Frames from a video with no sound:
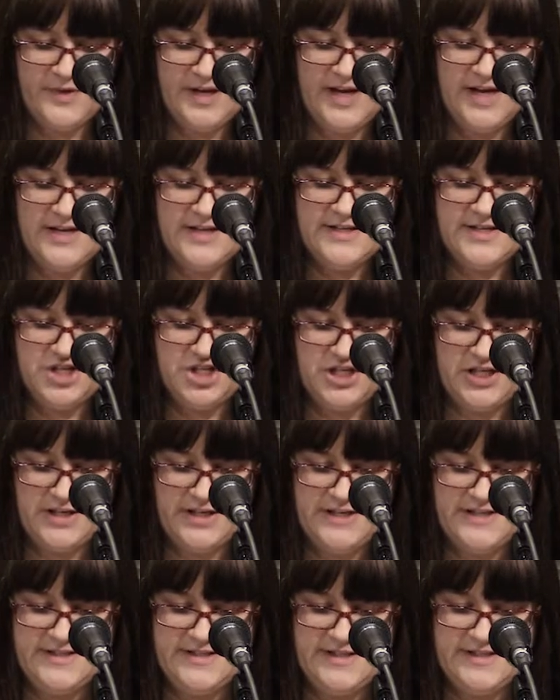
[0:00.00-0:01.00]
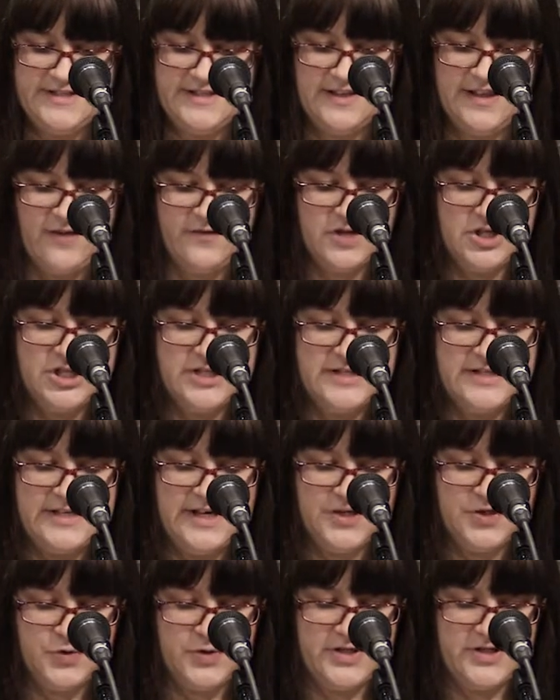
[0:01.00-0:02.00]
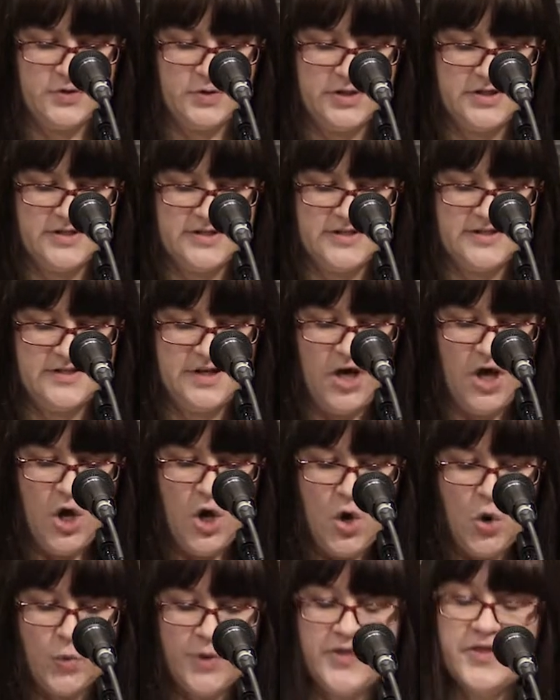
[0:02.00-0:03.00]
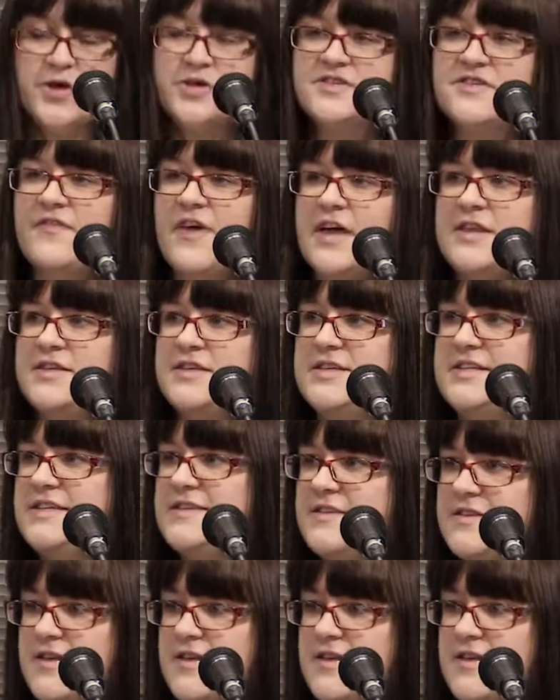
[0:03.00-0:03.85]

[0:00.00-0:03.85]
In addition, he seeks to leverage the state's resources with those of entities